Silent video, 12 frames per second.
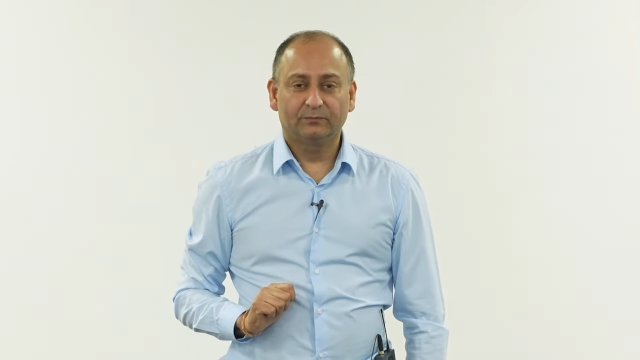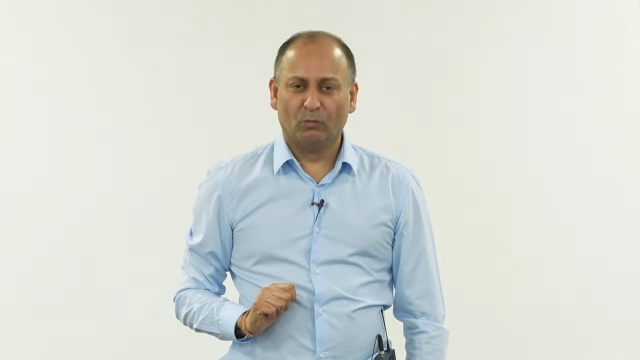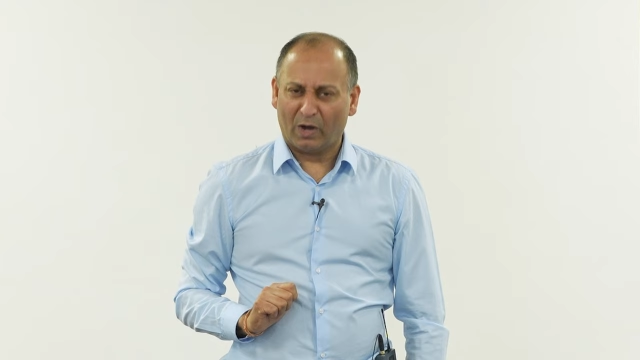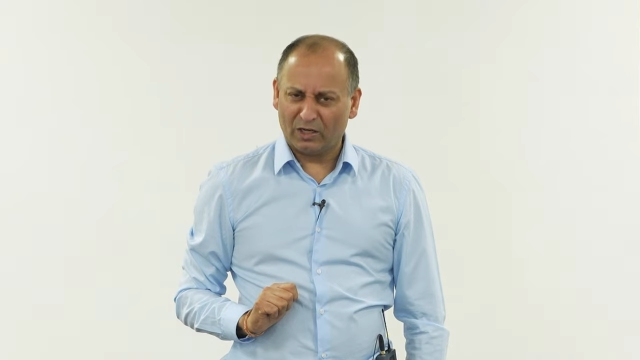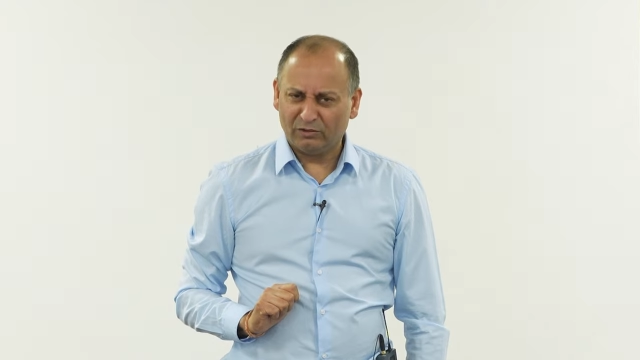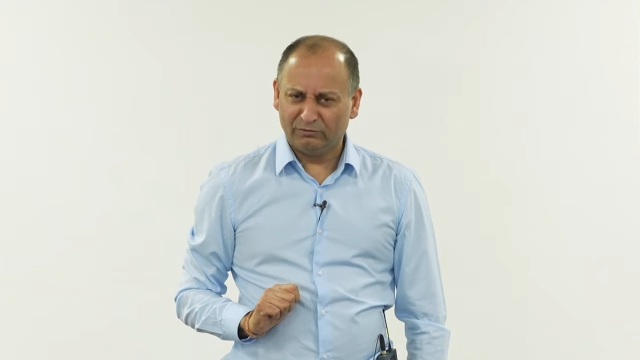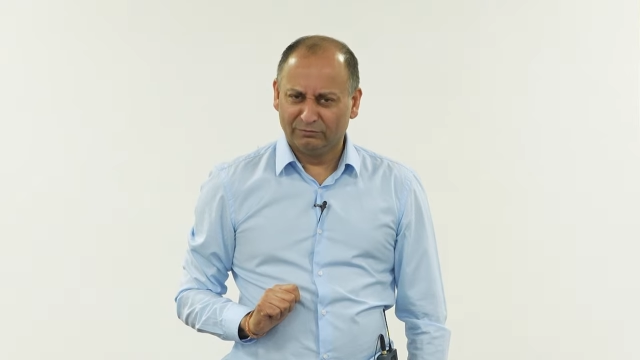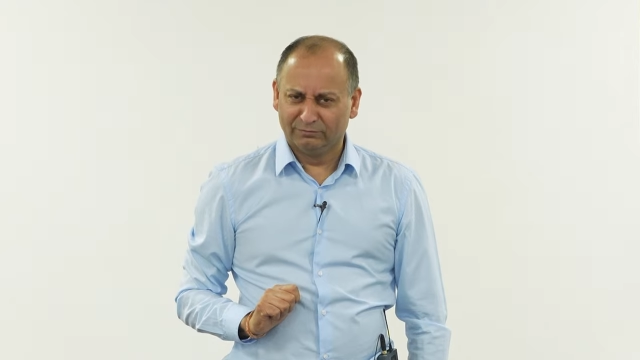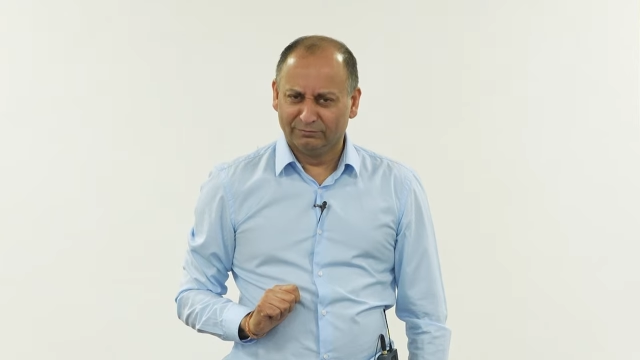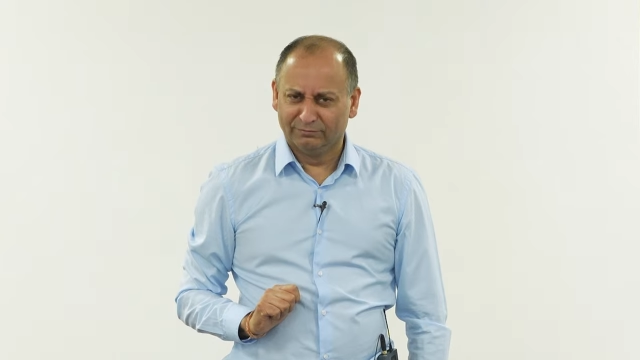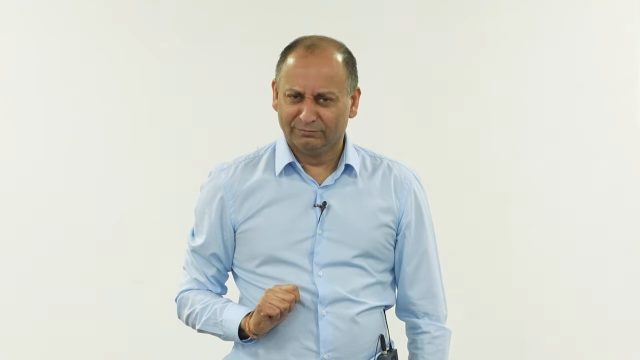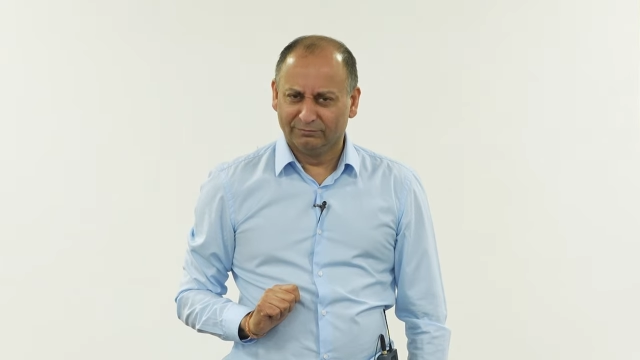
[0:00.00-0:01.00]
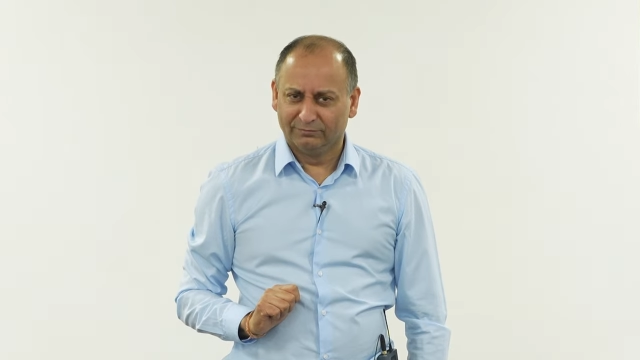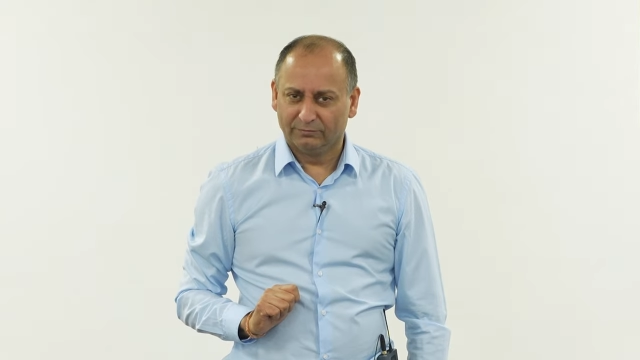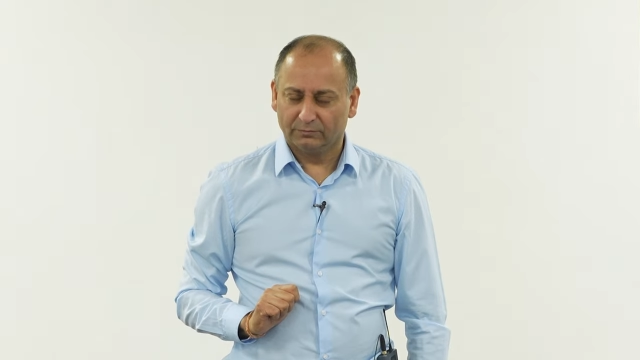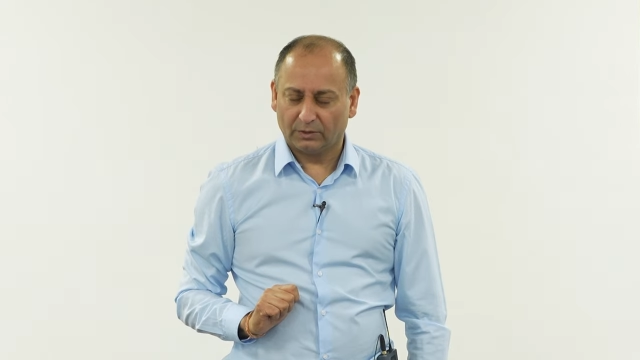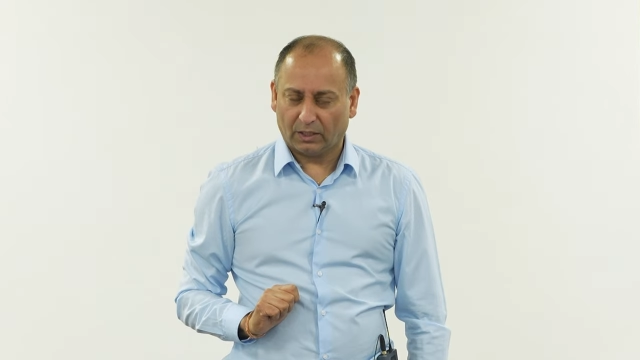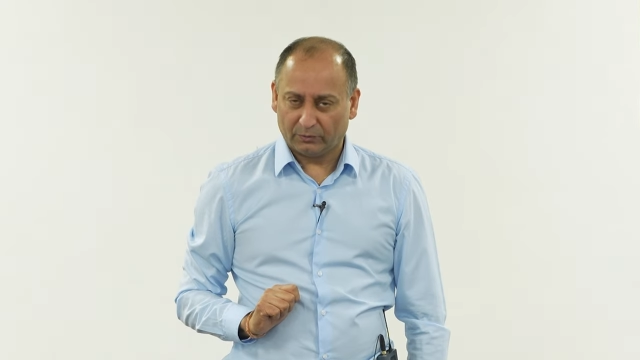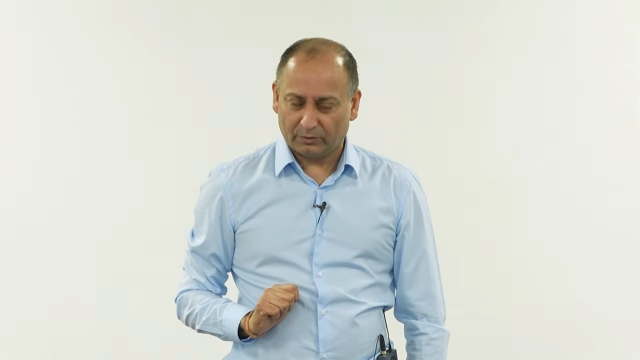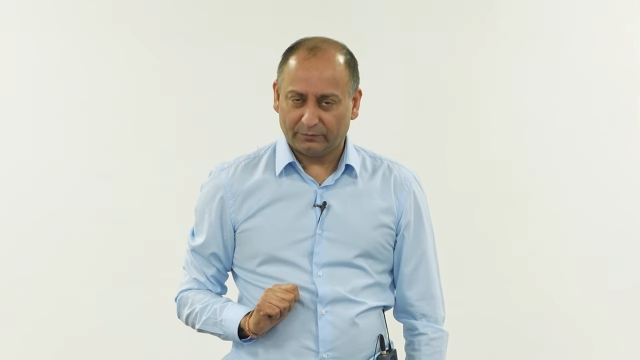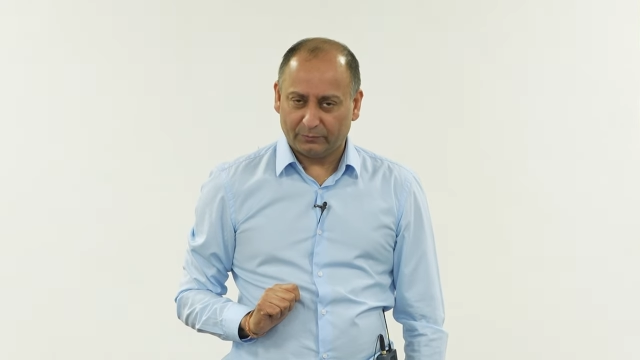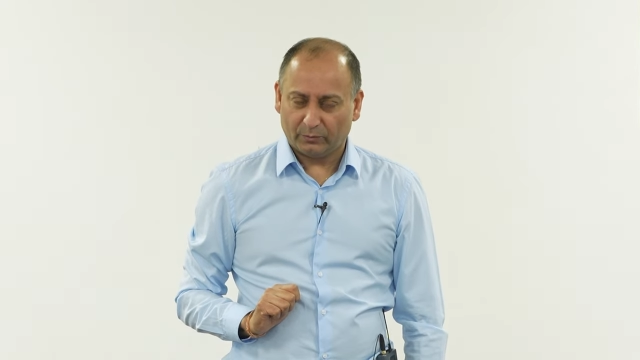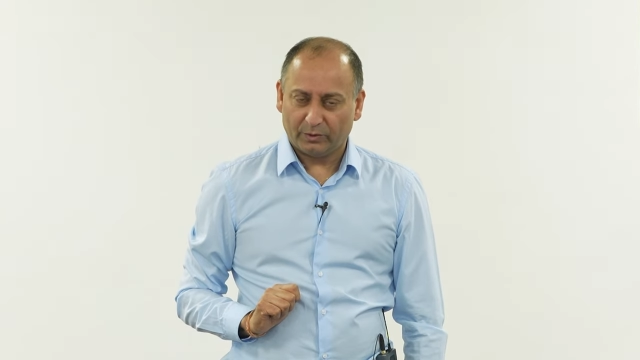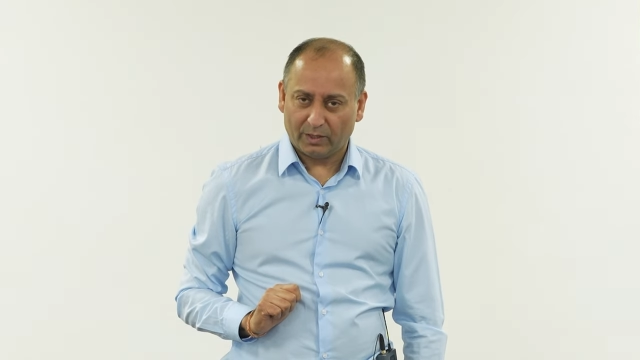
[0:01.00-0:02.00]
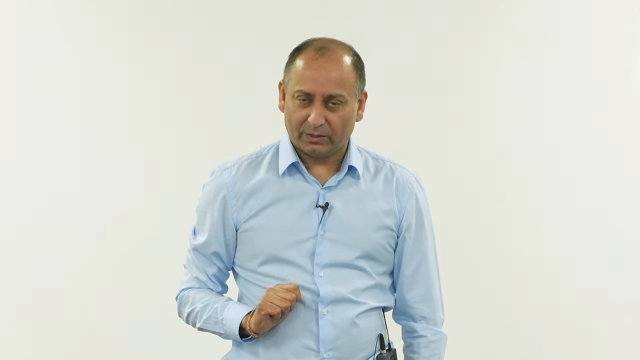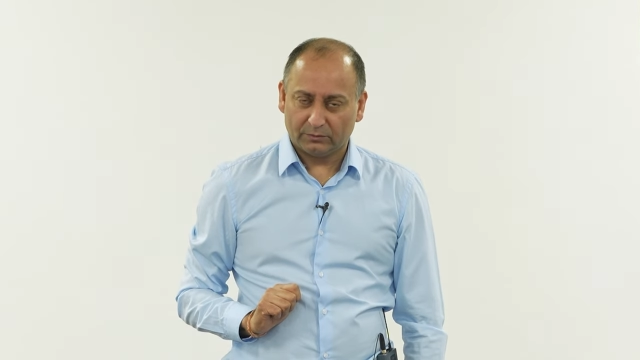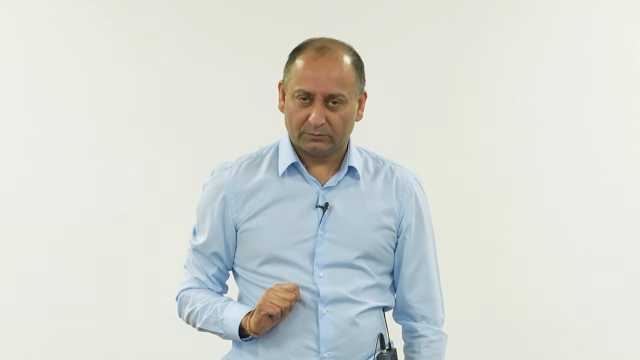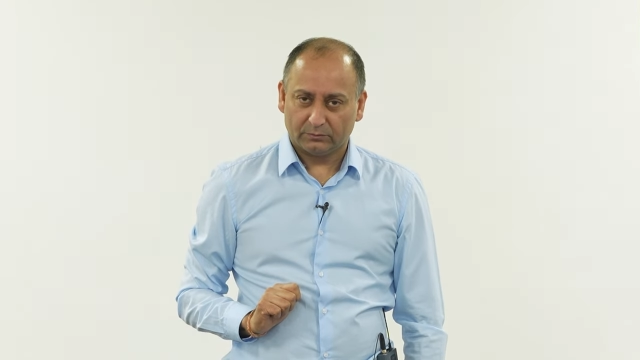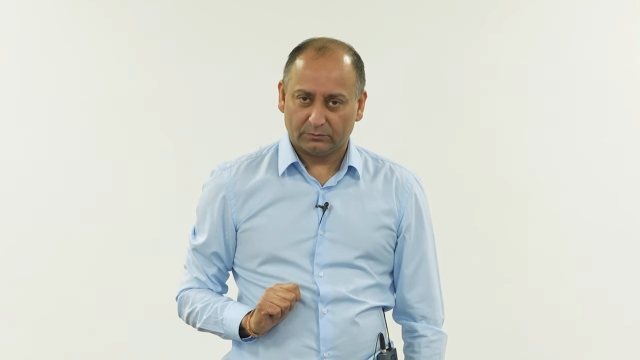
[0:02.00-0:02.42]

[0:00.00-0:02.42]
One? 141?